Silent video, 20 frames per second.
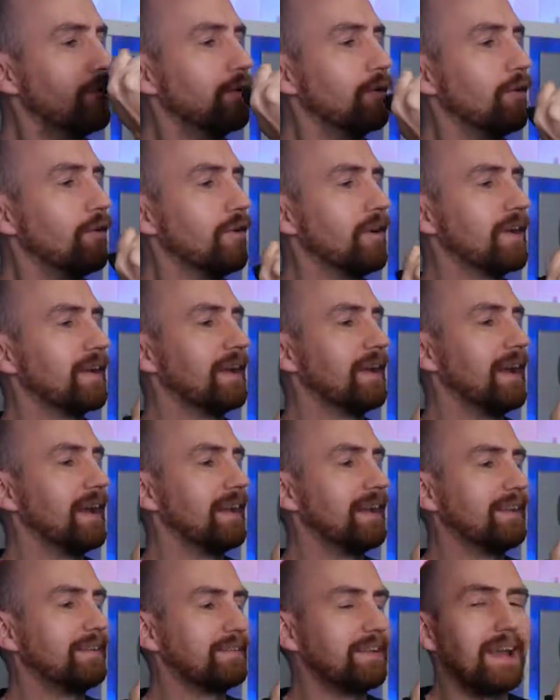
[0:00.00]
unlock
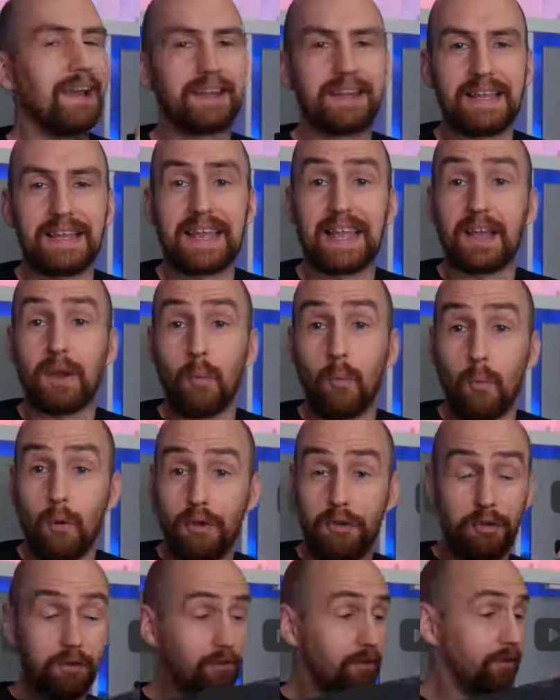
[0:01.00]
at exactly
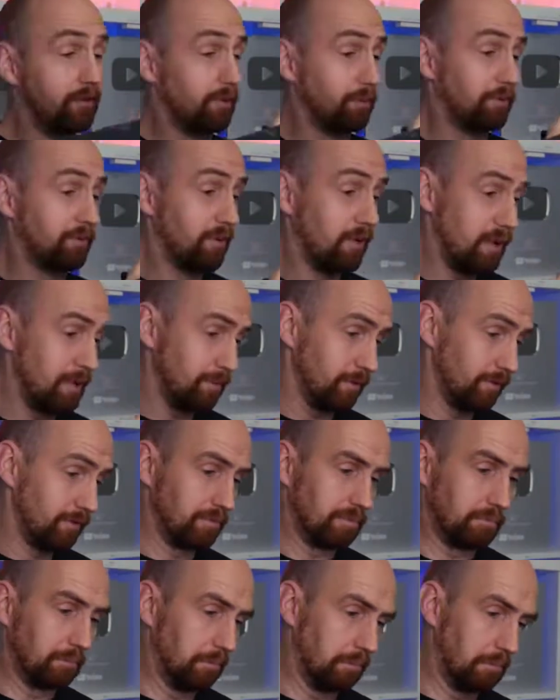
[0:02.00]
100 subscribers,